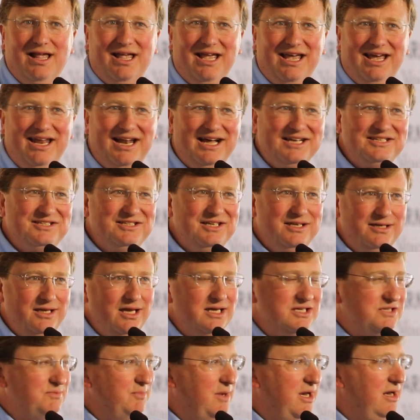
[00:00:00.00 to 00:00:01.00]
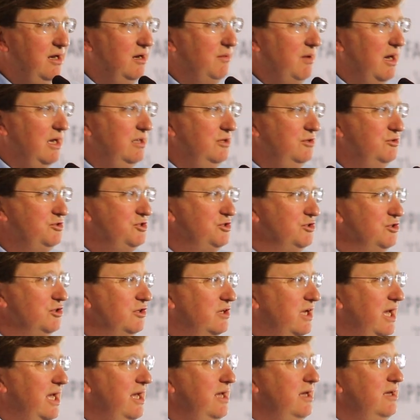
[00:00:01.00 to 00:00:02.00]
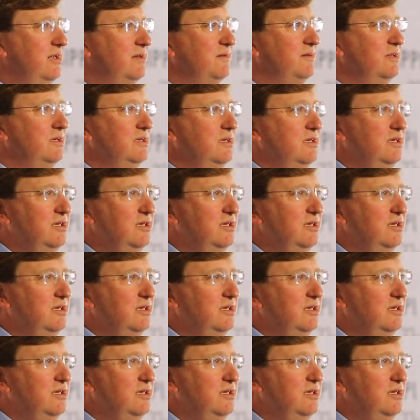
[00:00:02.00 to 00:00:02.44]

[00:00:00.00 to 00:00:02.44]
And I said, "Yes, ma'am, you sure can."